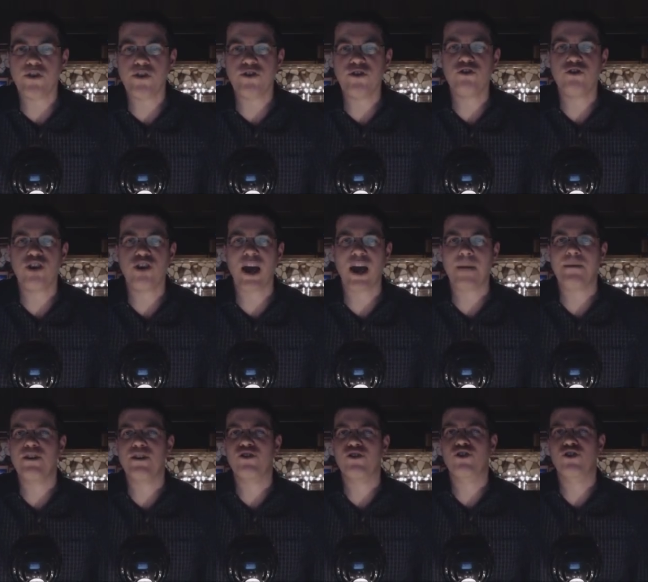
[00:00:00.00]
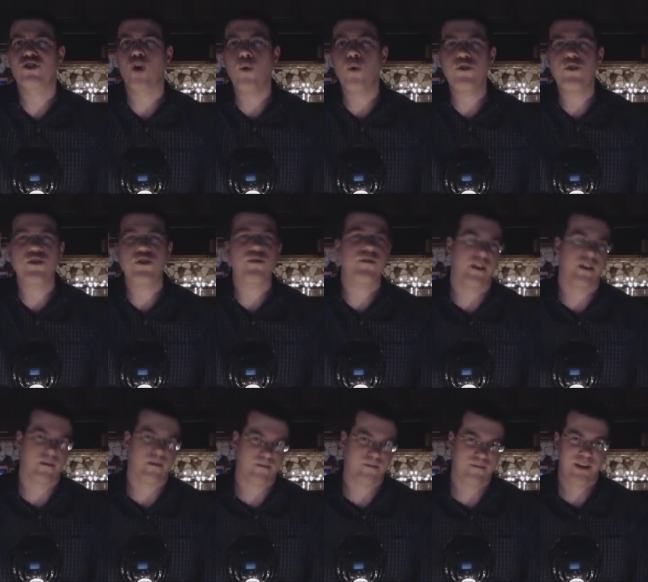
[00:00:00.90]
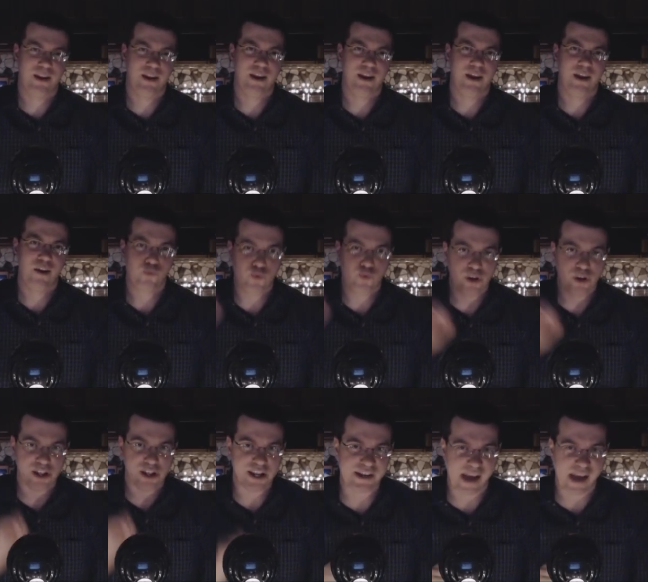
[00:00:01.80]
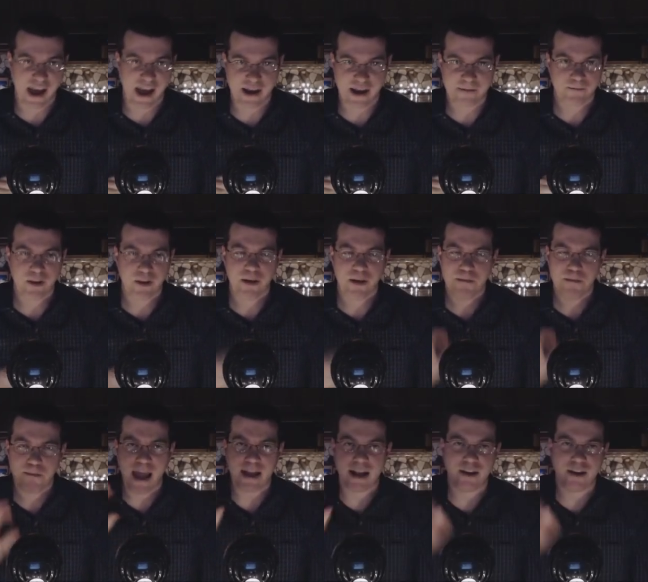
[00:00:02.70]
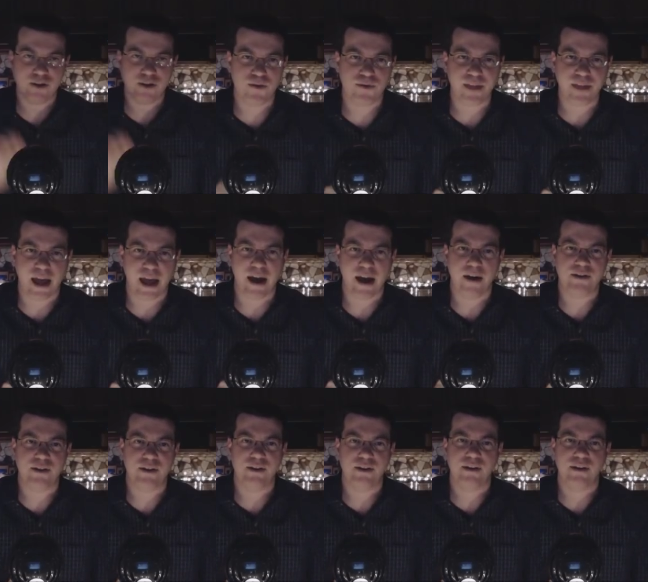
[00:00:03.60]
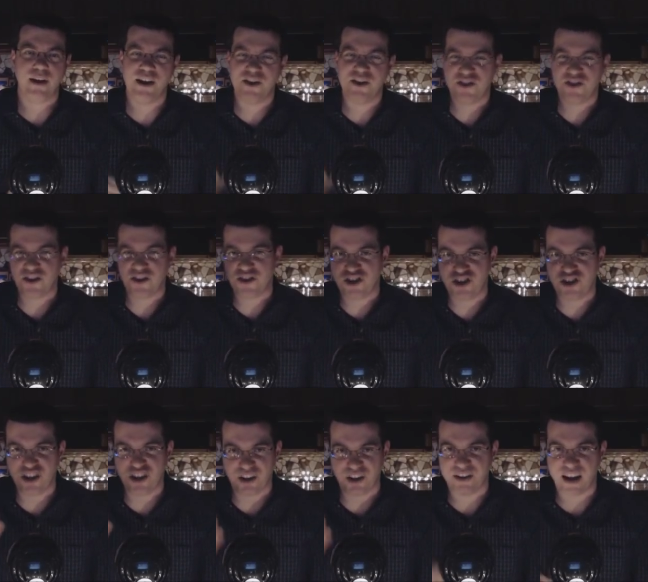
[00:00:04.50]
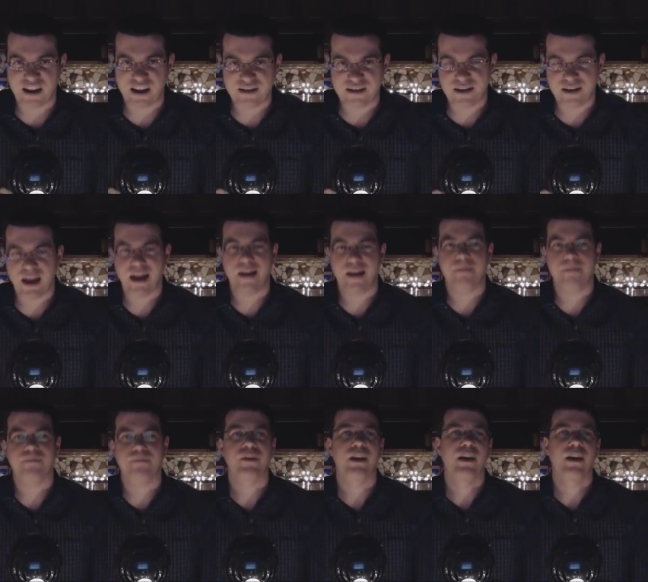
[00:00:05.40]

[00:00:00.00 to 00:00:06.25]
Was the Japanese ghost film really dead back in two thousand, and is it still dead today?